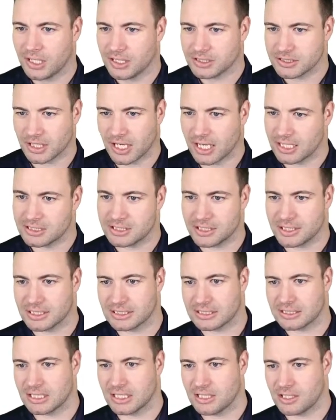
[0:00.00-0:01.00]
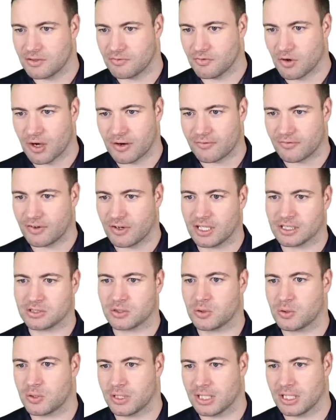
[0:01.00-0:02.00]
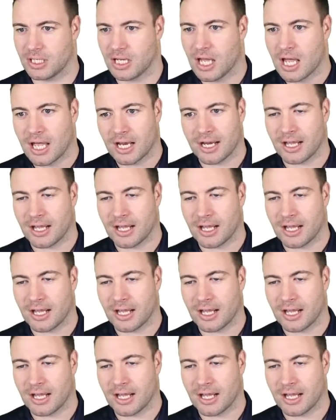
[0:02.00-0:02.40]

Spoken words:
So as you can see, Write For Us cooking.